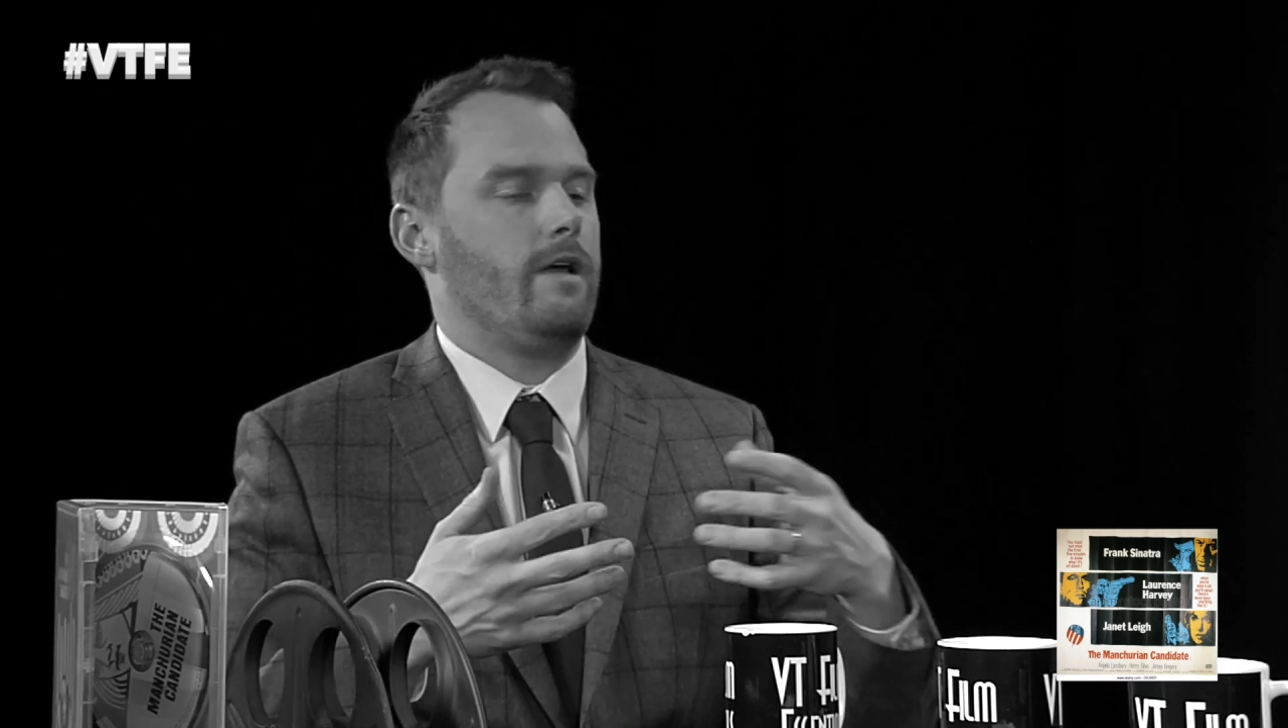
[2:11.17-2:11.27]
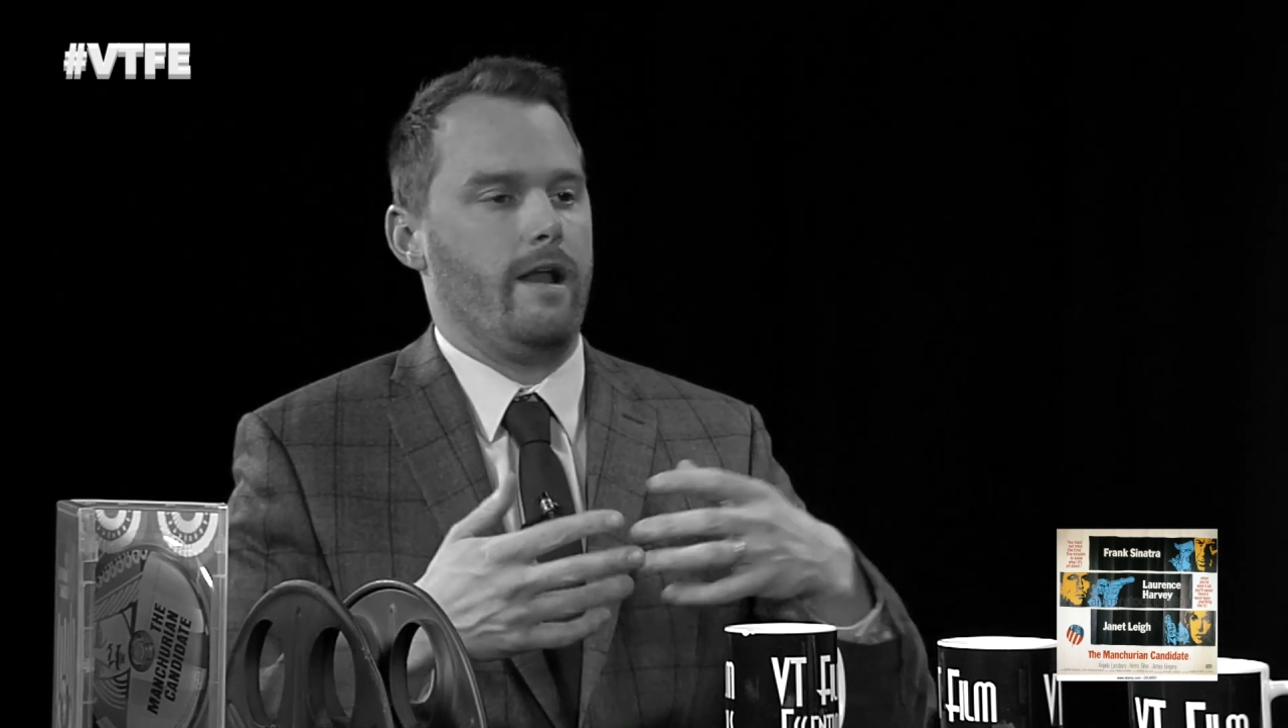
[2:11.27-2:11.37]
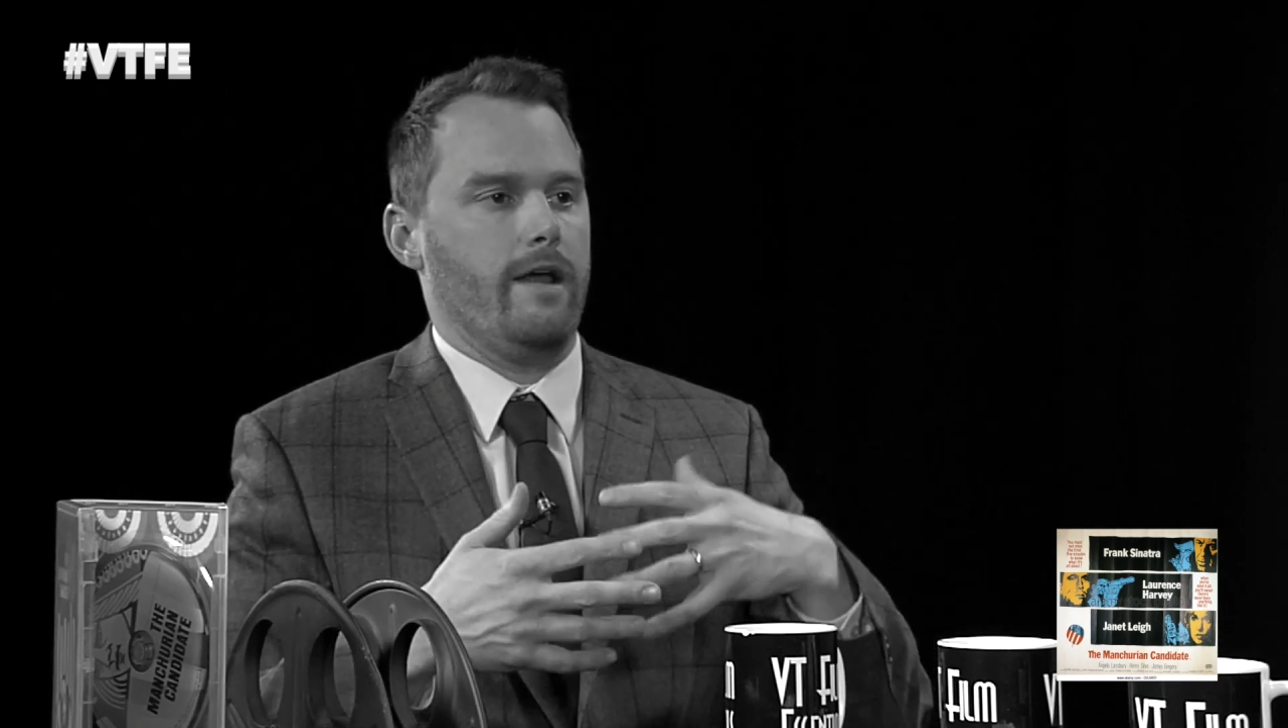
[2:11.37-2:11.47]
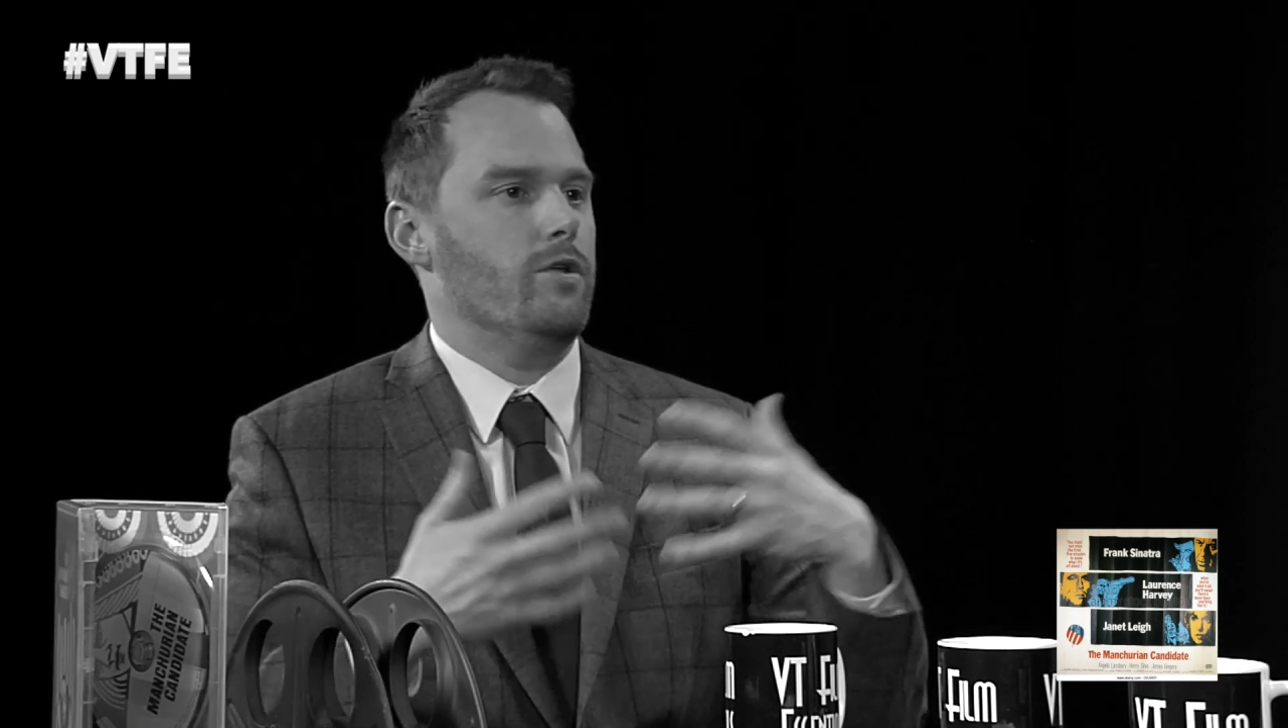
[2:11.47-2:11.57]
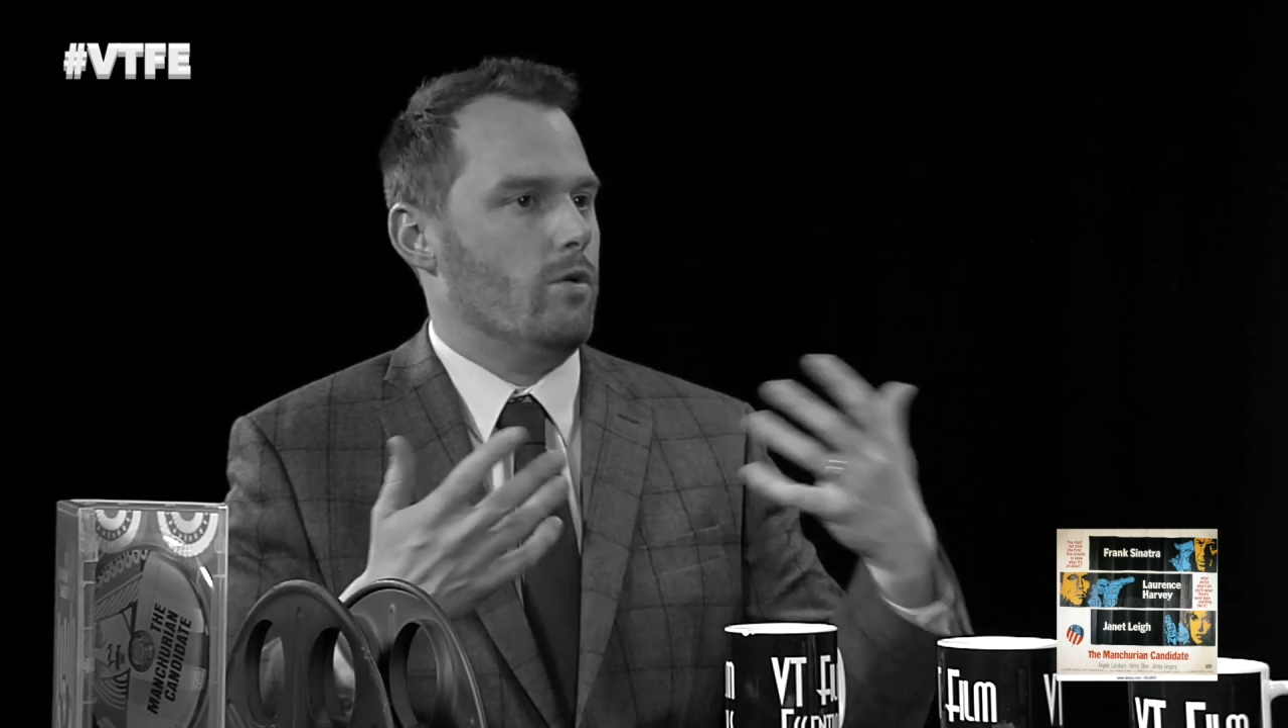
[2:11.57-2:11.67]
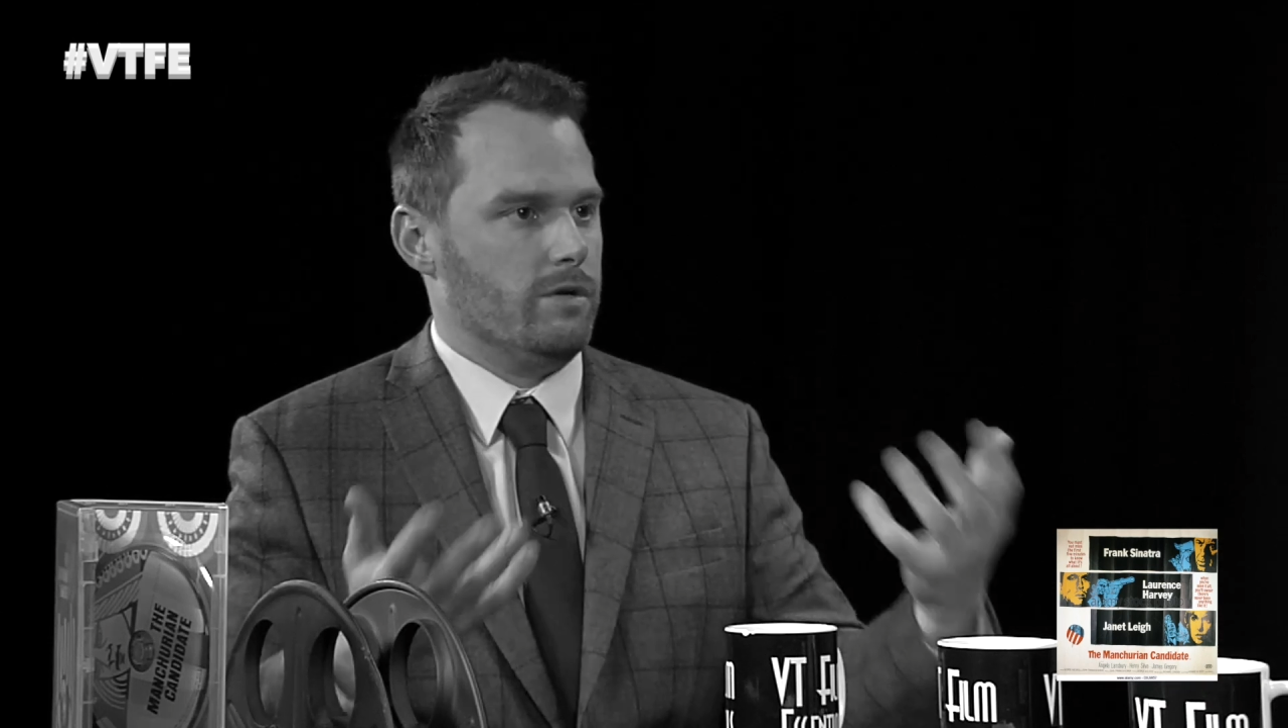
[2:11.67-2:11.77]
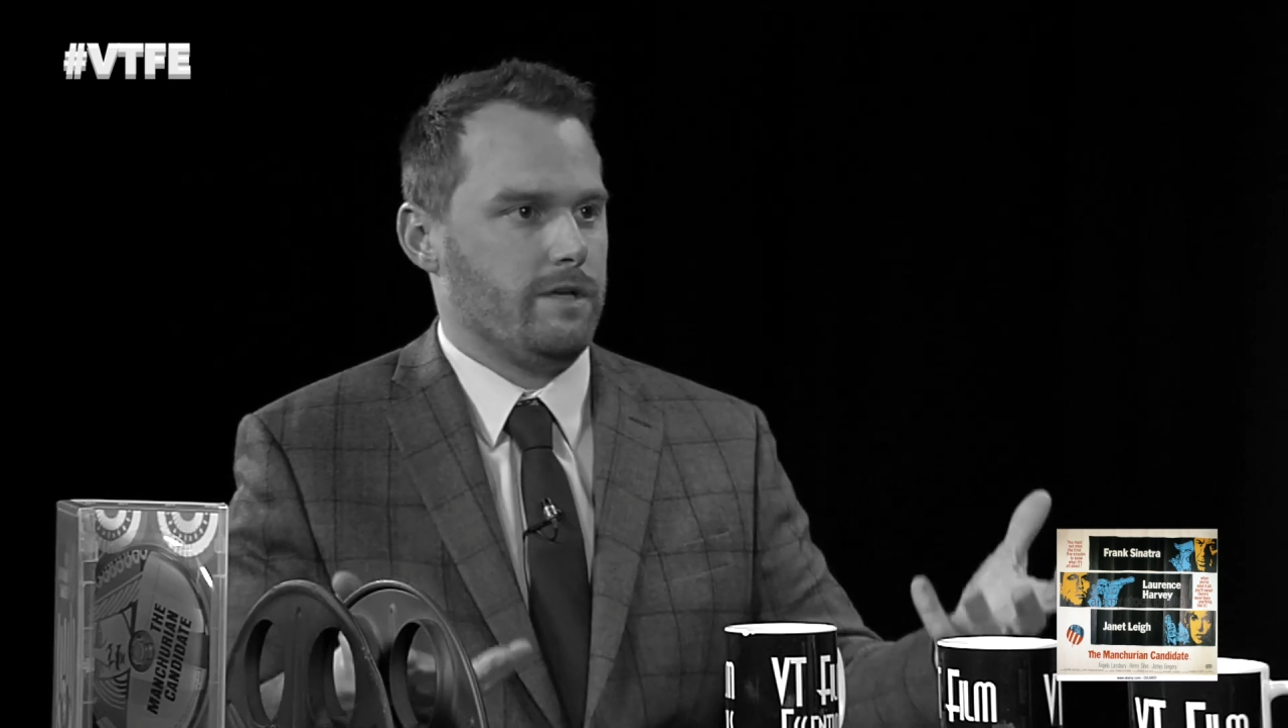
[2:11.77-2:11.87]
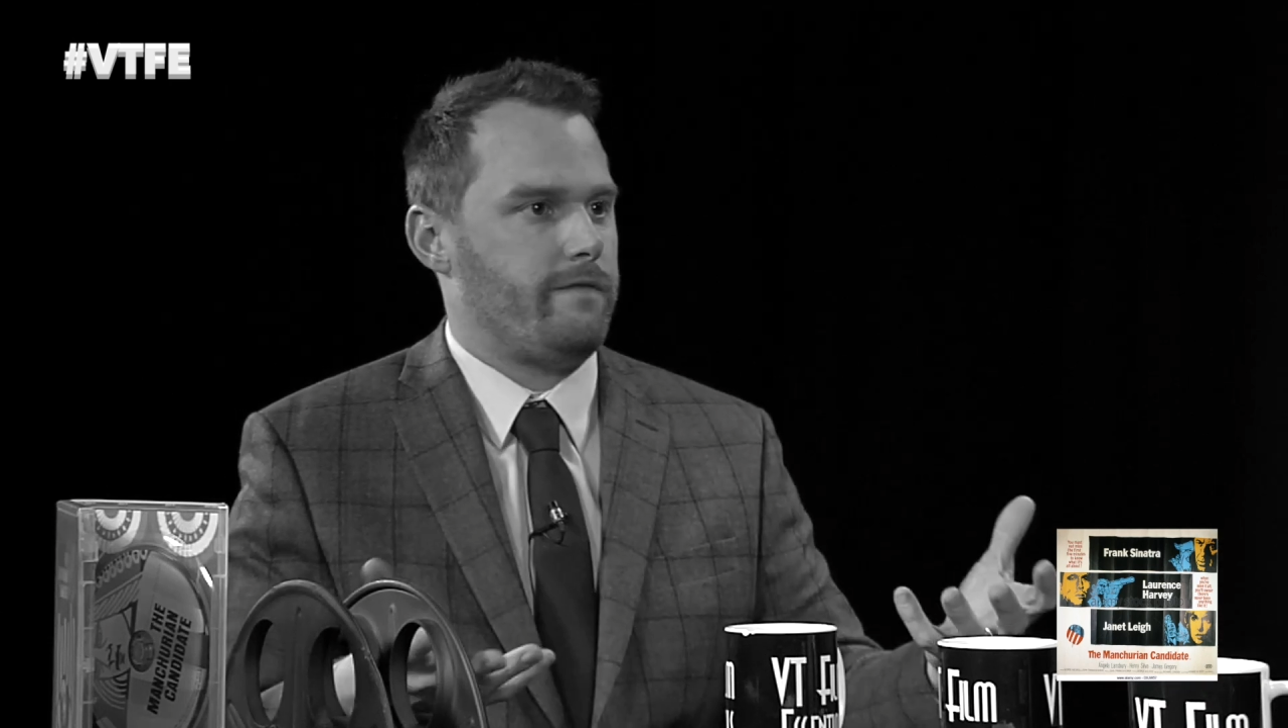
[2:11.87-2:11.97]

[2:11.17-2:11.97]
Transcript: and I knew it was